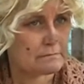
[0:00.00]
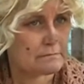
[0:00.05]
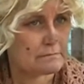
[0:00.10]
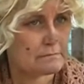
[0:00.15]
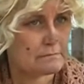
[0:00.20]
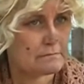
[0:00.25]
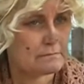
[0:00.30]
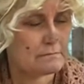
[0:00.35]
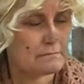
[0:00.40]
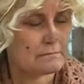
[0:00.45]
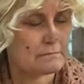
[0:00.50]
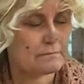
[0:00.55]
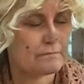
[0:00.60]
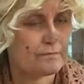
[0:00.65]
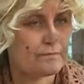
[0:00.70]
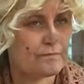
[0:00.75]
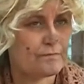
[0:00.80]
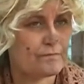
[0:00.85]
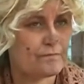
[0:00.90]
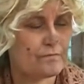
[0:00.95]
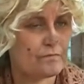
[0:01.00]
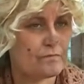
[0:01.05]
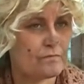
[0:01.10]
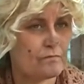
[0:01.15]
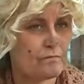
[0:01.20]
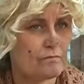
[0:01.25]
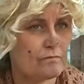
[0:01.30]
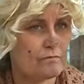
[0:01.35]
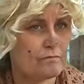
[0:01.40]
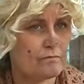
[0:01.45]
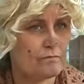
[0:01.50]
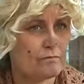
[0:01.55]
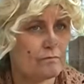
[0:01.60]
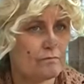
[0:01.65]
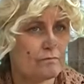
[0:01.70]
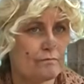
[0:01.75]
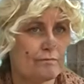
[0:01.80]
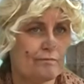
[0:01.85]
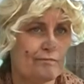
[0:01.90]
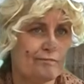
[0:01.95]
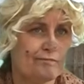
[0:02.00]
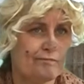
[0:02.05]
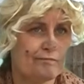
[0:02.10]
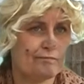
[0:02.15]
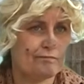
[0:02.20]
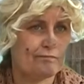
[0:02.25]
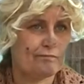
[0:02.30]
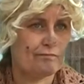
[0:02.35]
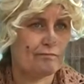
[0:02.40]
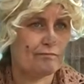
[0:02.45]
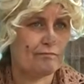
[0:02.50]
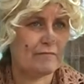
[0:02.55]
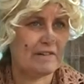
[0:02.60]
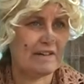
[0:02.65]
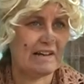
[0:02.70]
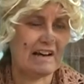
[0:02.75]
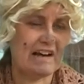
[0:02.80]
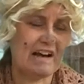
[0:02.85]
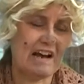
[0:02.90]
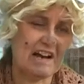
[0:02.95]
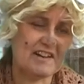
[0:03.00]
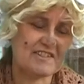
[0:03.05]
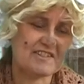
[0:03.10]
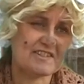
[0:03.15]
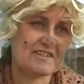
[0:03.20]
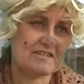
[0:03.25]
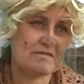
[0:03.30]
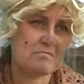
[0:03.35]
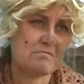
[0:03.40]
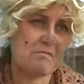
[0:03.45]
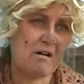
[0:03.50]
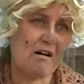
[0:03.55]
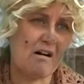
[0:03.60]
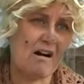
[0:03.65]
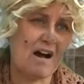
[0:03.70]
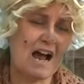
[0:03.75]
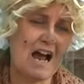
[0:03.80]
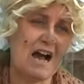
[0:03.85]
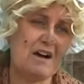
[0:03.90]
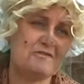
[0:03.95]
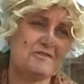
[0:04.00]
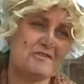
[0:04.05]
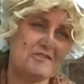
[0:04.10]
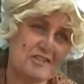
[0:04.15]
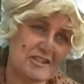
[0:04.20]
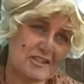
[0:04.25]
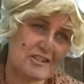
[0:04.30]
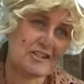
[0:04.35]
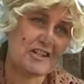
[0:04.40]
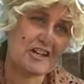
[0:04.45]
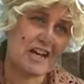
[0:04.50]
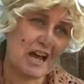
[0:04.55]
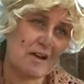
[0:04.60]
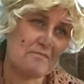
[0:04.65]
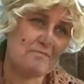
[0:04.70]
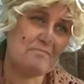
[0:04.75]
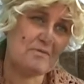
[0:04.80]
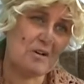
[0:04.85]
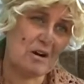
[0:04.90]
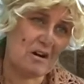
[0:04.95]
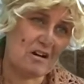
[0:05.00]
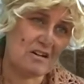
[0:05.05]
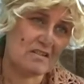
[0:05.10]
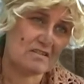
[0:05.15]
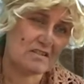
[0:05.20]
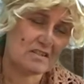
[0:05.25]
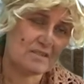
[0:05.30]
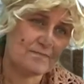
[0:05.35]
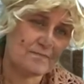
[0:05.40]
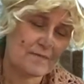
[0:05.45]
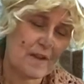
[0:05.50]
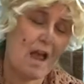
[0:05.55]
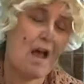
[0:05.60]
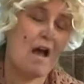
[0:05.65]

Did your house get burnt and how did you escape? Yes, my house did get burnt.